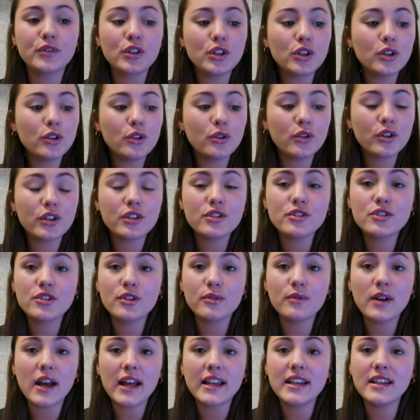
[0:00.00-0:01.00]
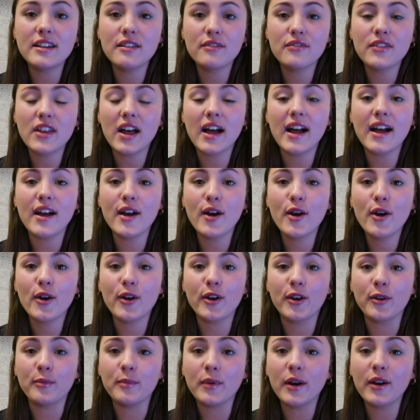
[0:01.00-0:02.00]
You can do any of that at
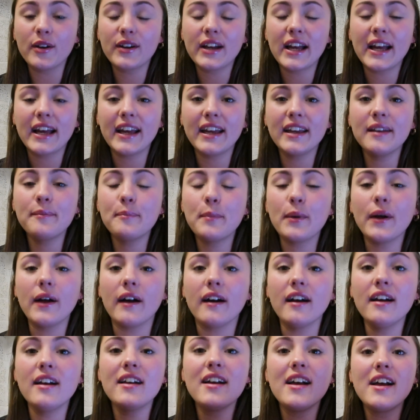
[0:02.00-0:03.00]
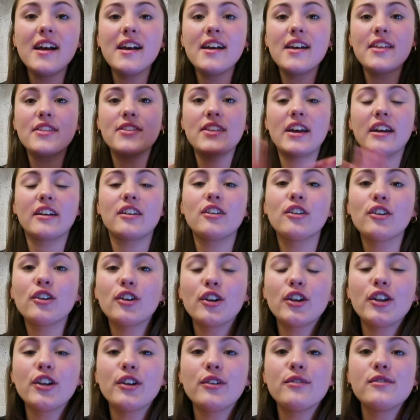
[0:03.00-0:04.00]
home, okay? But that
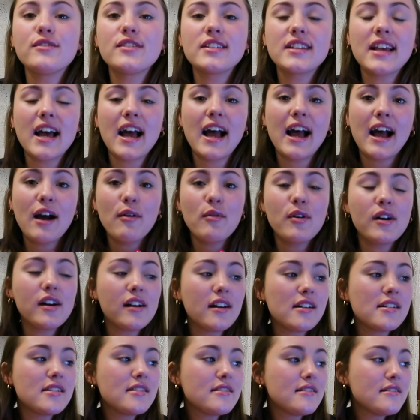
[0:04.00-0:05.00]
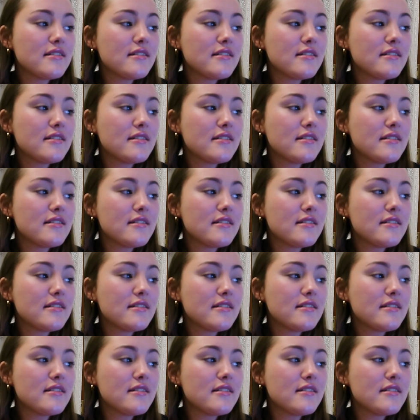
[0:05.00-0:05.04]
concludes our